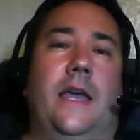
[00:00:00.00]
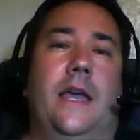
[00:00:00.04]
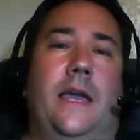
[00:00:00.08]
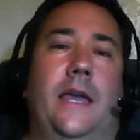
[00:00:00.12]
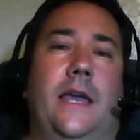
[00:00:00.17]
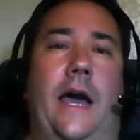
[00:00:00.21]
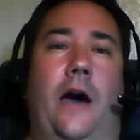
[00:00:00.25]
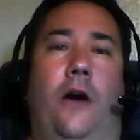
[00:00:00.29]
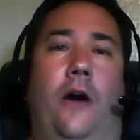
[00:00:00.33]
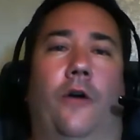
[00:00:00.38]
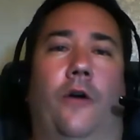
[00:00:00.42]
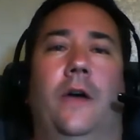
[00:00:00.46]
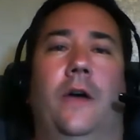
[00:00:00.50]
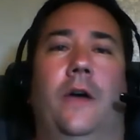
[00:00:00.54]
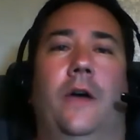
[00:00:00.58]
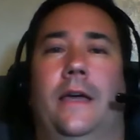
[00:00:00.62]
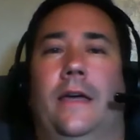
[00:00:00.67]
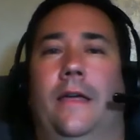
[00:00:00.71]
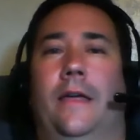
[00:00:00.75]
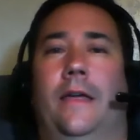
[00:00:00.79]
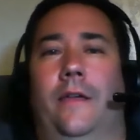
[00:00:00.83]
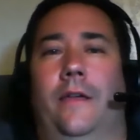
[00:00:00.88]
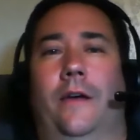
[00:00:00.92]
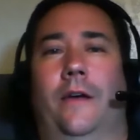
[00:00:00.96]
Now,
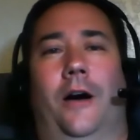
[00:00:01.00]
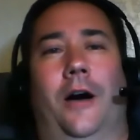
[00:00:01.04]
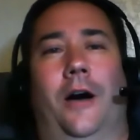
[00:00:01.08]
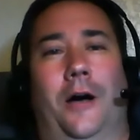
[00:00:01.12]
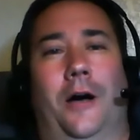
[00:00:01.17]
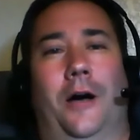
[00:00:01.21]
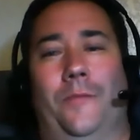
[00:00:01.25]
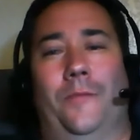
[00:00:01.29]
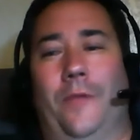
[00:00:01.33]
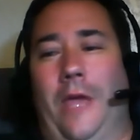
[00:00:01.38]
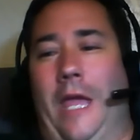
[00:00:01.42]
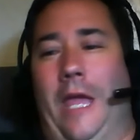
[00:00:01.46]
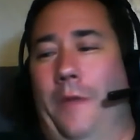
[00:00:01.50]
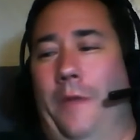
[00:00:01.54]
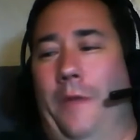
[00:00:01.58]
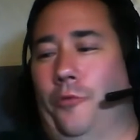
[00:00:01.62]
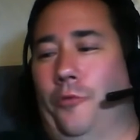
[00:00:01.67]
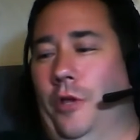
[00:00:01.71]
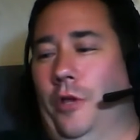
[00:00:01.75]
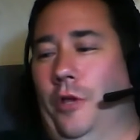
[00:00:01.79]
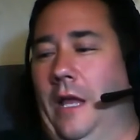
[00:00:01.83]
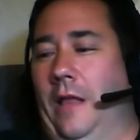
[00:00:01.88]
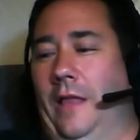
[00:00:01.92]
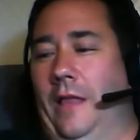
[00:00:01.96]

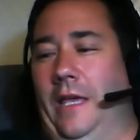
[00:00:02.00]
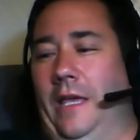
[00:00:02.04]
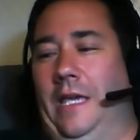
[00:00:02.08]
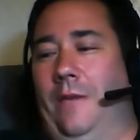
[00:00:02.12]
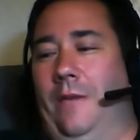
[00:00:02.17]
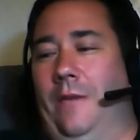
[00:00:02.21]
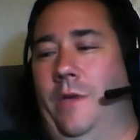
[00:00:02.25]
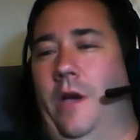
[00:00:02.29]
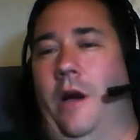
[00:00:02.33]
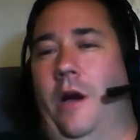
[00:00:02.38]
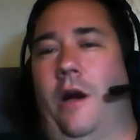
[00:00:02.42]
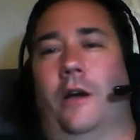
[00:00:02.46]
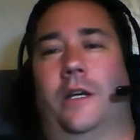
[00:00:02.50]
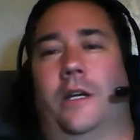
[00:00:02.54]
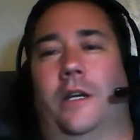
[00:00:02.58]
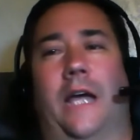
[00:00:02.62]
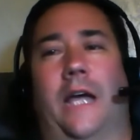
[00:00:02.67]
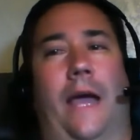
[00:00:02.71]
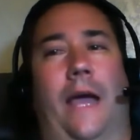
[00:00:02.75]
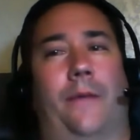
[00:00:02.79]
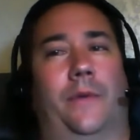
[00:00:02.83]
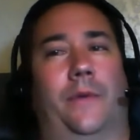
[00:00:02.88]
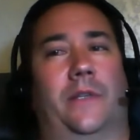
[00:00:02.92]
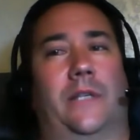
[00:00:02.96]
April and Elliot give me a hard
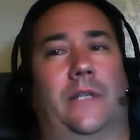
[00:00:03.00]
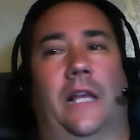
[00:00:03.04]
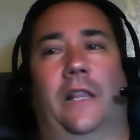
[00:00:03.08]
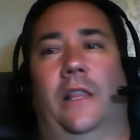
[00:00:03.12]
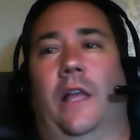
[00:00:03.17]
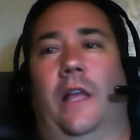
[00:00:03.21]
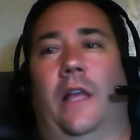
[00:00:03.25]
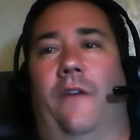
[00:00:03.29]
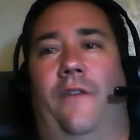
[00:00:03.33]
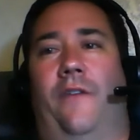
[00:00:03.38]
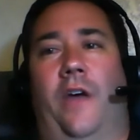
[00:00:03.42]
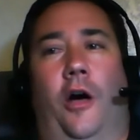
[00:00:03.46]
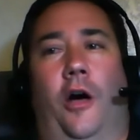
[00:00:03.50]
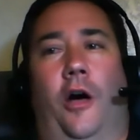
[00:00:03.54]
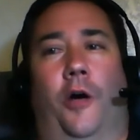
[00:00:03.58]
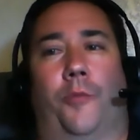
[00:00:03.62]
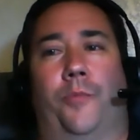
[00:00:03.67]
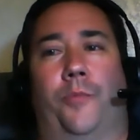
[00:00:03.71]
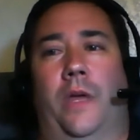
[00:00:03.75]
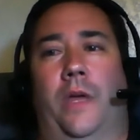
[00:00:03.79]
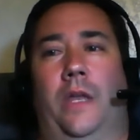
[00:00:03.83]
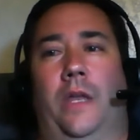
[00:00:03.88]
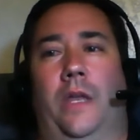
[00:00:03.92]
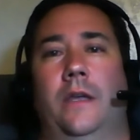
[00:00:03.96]
time because I love
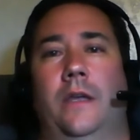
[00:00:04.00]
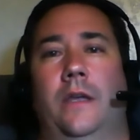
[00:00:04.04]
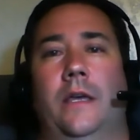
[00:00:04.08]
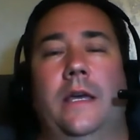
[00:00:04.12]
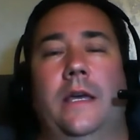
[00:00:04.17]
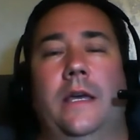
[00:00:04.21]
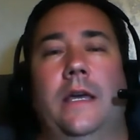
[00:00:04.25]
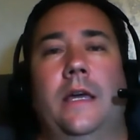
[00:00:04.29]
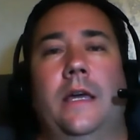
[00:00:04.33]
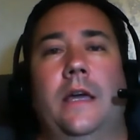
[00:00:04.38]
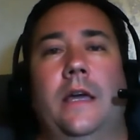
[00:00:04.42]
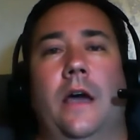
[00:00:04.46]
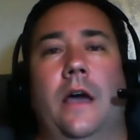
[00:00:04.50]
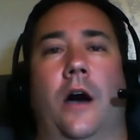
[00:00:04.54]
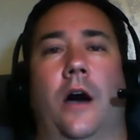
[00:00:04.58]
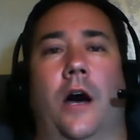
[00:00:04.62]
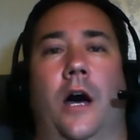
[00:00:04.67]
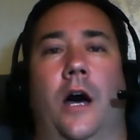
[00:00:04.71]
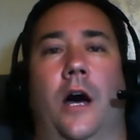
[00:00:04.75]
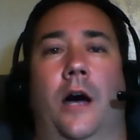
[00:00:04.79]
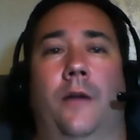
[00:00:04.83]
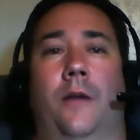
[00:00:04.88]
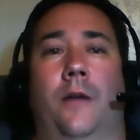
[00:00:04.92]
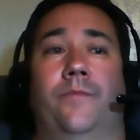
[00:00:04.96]
helping.
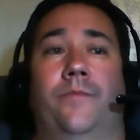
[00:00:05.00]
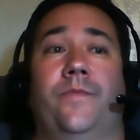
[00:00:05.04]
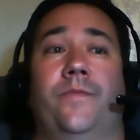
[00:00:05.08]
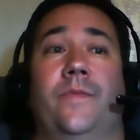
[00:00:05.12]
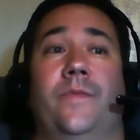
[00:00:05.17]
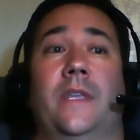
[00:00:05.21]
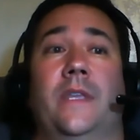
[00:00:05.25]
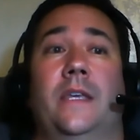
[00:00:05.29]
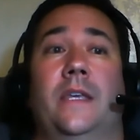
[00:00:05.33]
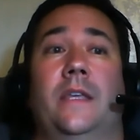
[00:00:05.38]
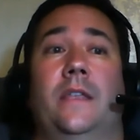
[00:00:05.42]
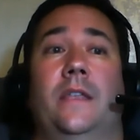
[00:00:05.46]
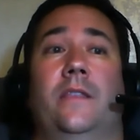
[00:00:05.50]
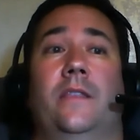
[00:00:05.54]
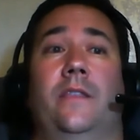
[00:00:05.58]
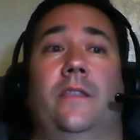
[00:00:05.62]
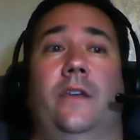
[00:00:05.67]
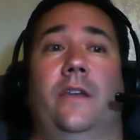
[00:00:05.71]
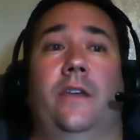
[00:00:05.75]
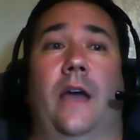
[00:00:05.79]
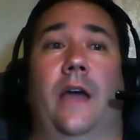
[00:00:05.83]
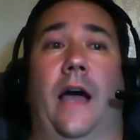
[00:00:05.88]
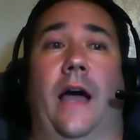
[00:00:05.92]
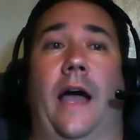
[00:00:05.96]
I'm
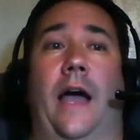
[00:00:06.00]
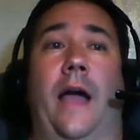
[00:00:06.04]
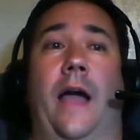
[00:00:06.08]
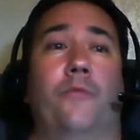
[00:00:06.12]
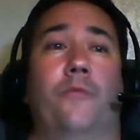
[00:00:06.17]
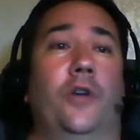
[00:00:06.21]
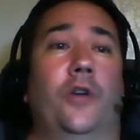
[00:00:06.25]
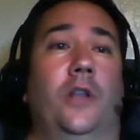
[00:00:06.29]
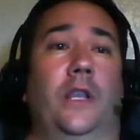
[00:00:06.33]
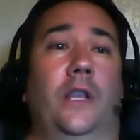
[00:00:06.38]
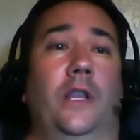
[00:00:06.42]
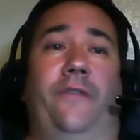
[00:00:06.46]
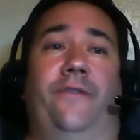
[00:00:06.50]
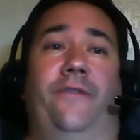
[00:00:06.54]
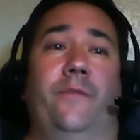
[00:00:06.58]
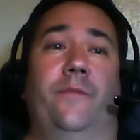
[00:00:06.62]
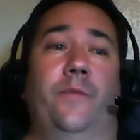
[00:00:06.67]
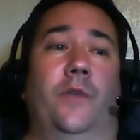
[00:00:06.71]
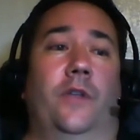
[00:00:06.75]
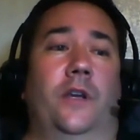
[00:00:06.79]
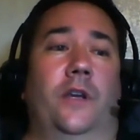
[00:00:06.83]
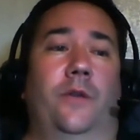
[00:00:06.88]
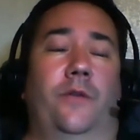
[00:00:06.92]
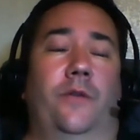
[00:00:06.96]
really
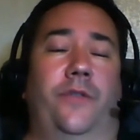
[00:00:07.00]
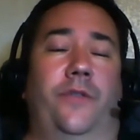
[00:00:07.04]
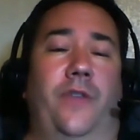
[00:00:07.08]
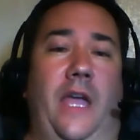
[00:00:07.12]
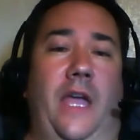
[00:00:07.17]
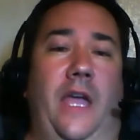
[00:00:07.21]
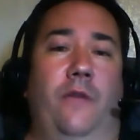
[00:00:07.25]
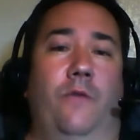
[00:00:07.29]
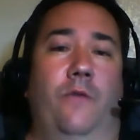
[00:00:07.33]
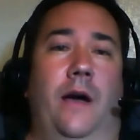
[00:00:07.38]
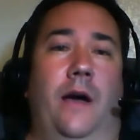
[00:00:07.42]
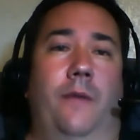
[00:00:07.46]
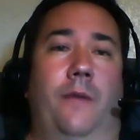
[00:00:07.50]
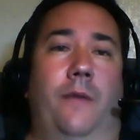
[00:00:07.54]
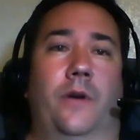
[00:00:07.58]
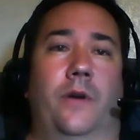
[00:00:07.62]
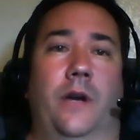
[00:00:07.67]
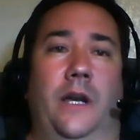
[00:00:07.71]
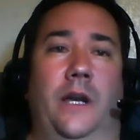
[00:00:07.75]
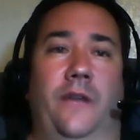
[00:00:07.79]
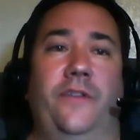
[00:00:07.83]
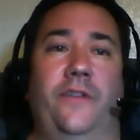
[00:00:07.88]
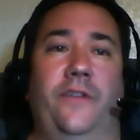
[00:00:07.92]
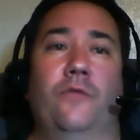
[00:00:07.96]
familiar with
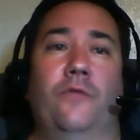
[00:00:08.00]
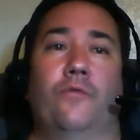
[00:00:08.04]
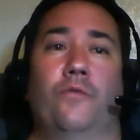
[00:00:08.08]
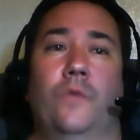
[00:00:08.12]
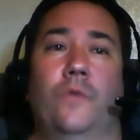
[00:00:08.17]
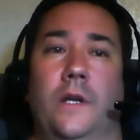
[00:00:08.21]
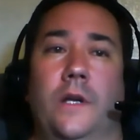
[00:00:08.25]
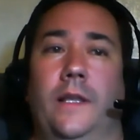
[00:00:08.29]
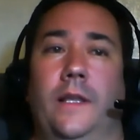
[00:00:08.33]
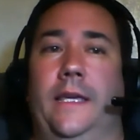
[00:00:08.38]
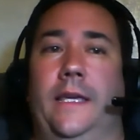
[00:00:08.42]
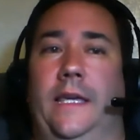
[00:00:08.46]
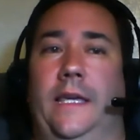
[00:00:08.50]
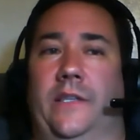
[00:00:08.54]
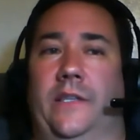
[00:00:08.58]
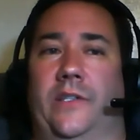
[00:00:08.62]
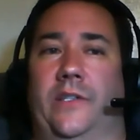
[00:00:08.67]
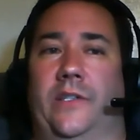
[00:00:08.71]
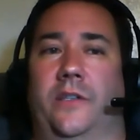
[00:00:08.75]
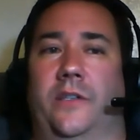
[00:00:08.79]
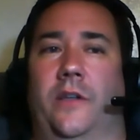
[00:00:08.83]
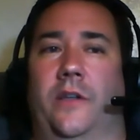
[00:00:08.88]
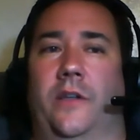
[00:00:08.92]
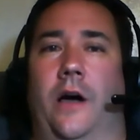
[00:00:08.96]
AWeber, and if you really get
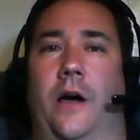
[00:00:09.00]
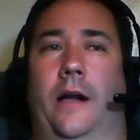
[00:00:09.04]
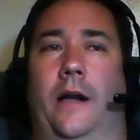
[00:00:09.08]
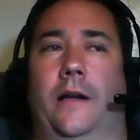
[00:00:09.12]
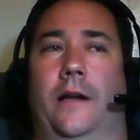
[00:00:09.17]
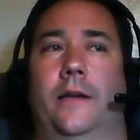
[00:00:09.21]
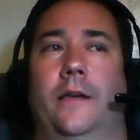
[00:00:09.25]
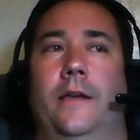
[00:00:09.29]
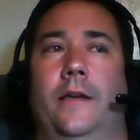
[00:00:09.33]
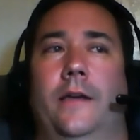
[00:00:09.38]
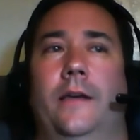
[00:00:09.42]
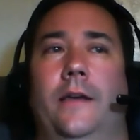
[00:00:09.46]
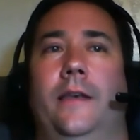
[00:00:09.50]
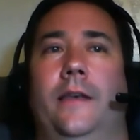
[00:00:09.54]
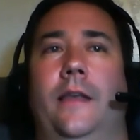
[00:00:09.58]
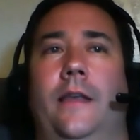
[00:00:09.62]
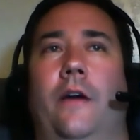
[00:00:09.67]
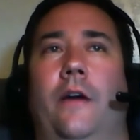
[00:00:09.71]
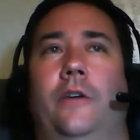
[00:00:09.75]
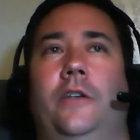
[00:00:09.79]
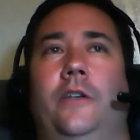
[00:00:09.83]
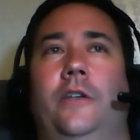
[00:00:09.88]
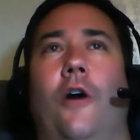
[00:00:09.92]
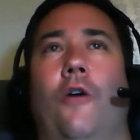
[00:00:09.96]
stuck,
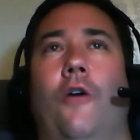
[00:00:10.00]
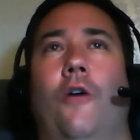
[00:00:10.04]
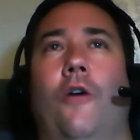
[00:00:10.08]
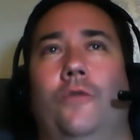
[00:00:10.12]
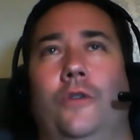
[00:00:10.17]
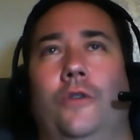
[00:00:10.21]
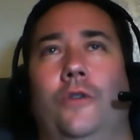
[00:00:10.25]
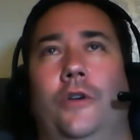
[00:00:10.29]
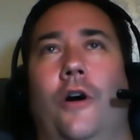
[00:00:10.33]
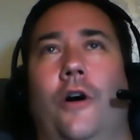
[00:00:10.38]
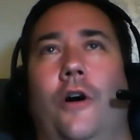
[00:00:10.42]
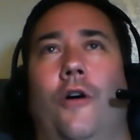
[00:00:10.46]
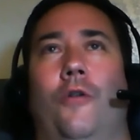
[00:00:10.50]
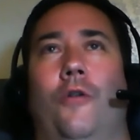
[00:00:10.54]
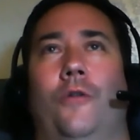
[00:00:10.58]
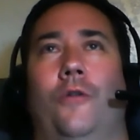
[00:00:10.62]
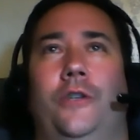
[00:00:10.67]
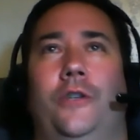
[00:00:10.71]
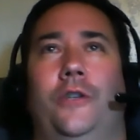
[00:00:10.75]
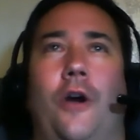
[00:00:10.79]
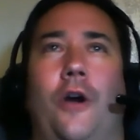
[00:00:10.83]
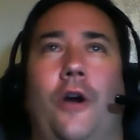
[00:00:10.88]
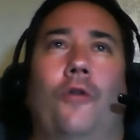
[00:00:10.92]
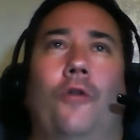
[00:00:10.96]
now don't go
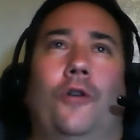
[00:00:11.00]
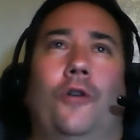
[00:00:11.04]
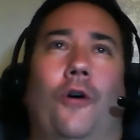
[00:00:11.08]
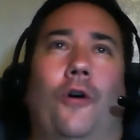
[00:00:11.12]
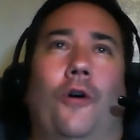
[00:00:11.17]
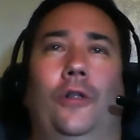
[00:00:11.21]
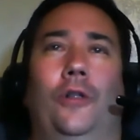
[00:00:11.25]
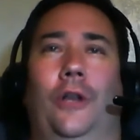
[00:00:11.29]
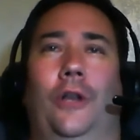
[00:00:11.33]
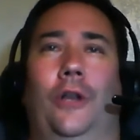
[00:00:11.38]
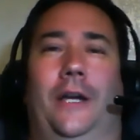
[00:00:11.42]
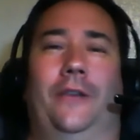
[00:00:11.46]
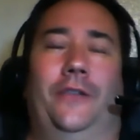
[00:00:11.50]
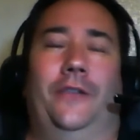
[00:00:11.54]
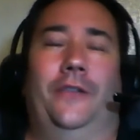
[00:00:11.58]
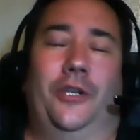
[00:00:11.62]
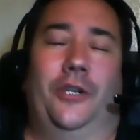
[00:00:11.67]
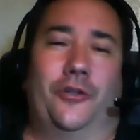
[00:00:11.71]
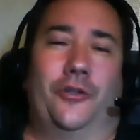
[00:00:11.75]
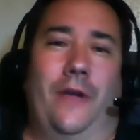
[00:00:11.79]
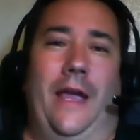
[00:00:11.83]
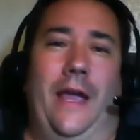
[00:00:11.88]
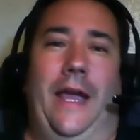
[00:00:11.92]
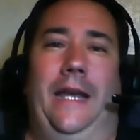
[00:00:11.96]
look at the
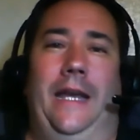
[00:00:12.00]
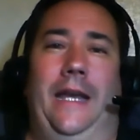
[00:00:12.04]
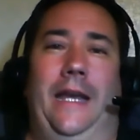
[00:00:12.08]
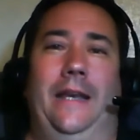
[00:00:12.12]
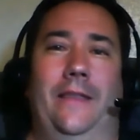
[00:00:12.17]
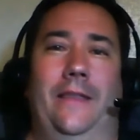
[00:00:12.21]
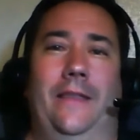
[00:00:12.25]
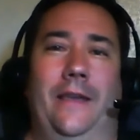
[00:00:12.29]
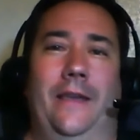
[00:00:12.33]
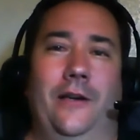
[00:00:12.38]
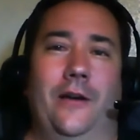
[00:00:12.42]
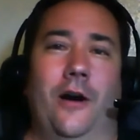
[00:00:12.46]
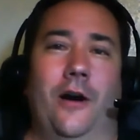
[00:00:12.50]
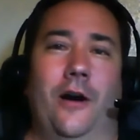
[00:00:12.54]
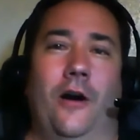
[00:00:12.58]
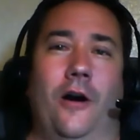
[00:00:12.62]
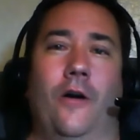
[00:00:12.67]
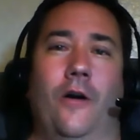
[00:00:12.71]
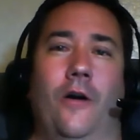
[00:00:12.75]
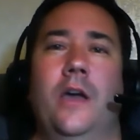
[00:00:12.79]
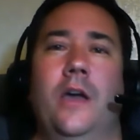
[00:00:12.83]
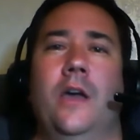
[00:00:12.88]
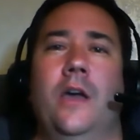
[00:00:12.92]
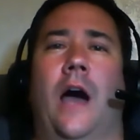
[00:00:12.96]
training and then
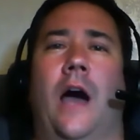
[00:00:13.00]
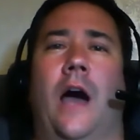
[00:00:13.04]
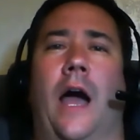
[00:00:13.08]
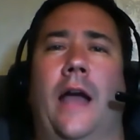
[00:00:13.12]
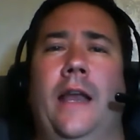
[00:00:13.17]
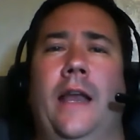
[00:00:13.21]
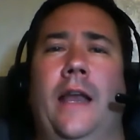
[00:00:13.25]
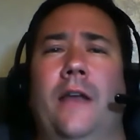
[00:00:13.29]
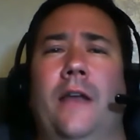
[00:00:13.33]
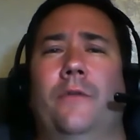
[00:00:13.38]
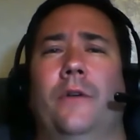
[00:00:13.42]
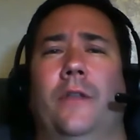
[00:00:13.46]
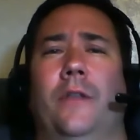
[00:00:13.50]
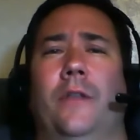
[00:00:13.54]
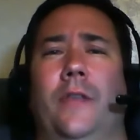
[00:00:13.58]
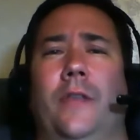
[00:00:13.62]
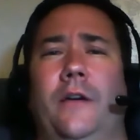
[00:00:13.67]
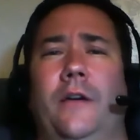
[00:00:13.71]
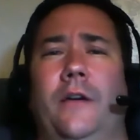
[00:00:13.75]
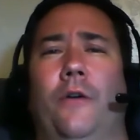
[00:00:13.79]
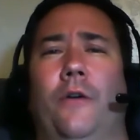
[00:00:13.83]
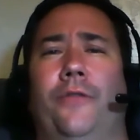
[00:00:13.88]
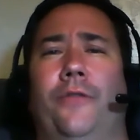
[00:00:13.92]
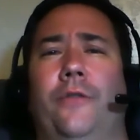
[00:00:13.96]
go, I didn't really
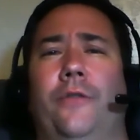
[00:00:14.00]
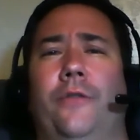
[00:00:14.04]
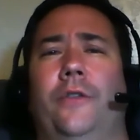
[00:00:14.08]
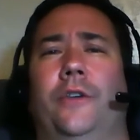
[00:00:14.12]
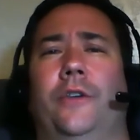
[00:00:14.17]
go through the